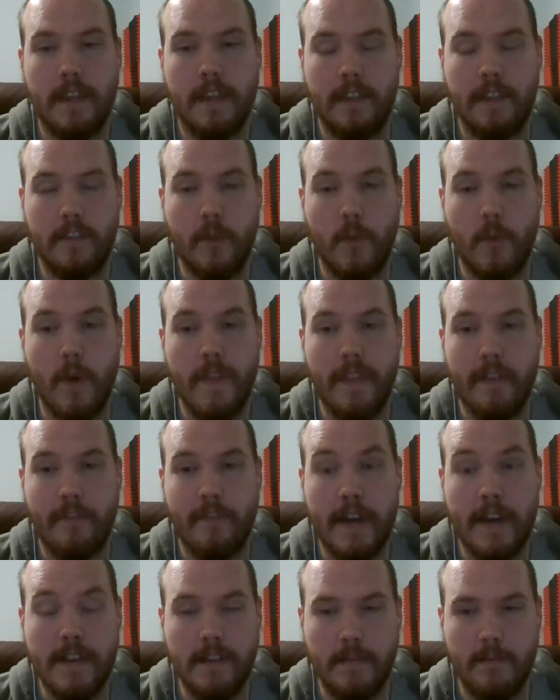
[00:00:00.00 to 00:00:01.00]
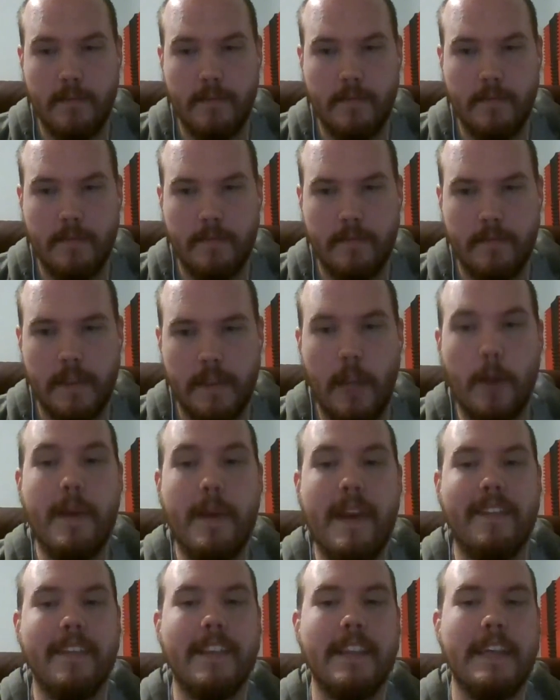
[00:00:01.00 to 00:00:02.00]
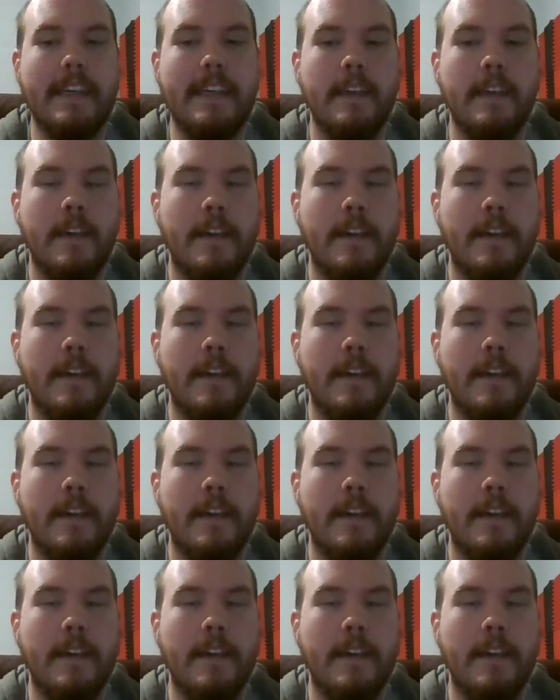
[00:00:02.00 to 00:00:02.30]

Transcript: is the one that finds him. Basically,